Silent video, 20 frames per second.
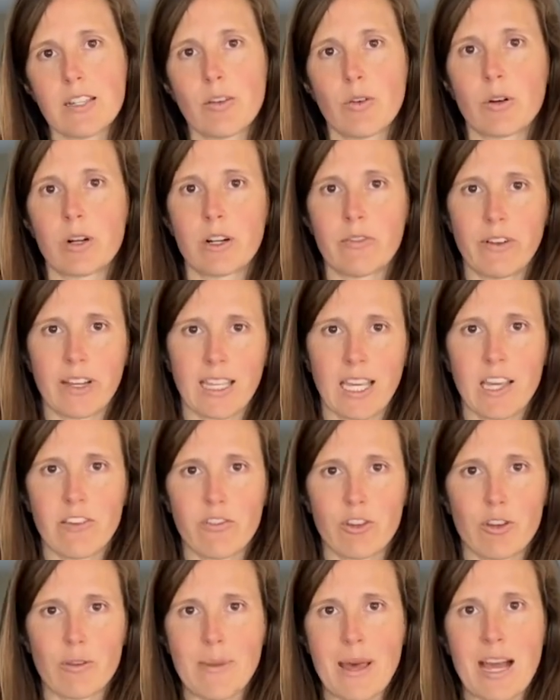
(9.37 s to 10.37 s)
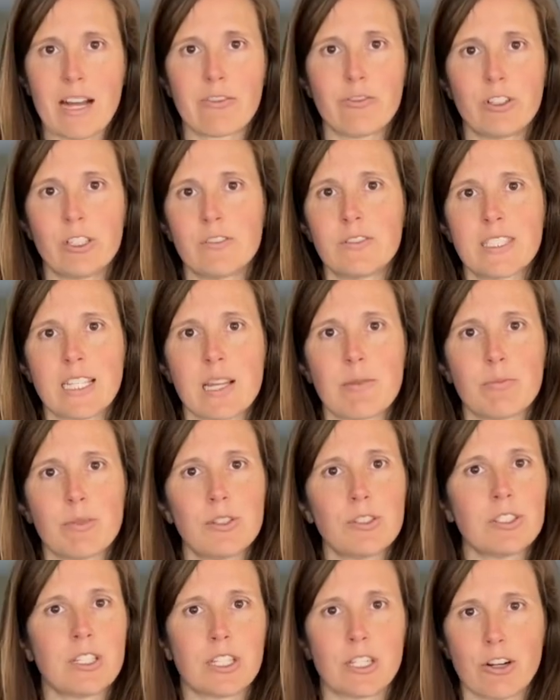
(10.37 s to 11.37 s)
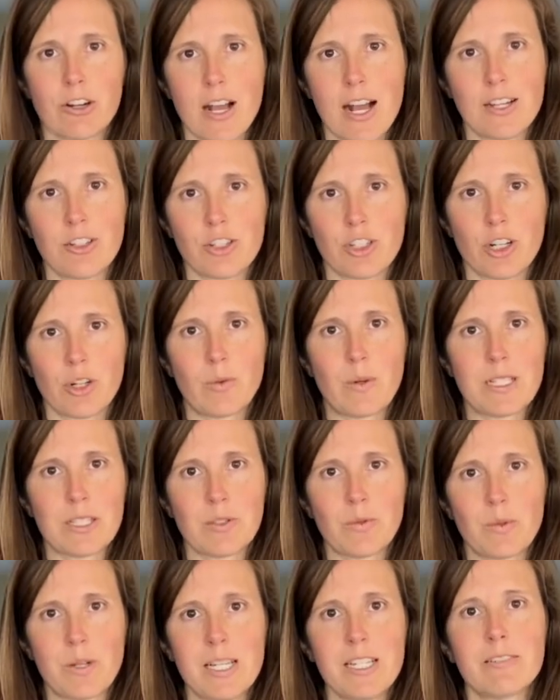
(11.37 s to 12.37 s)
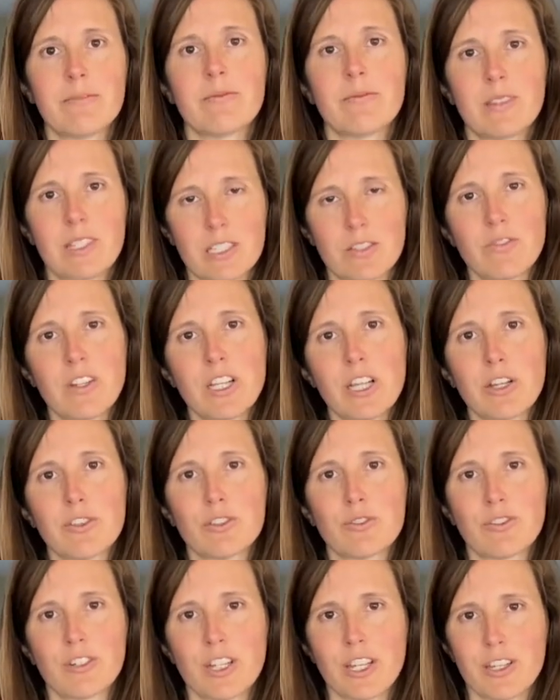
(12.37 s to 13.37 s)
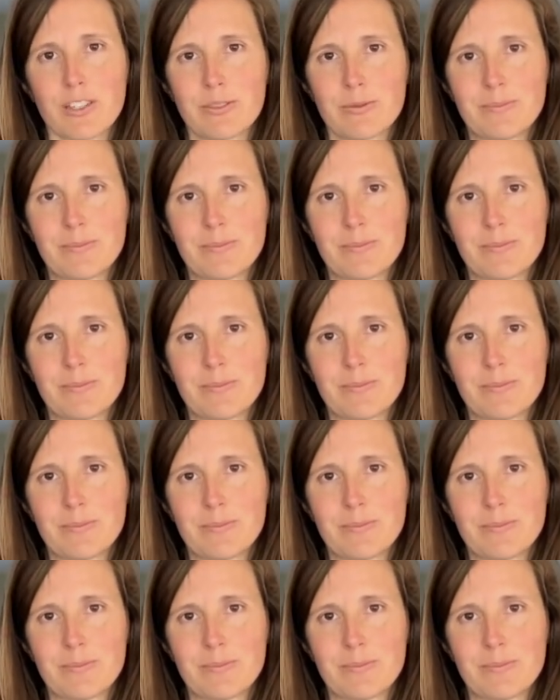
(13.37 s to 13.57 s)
or if I gave you a bag full of samples and you're not sure what's what, this video is for you.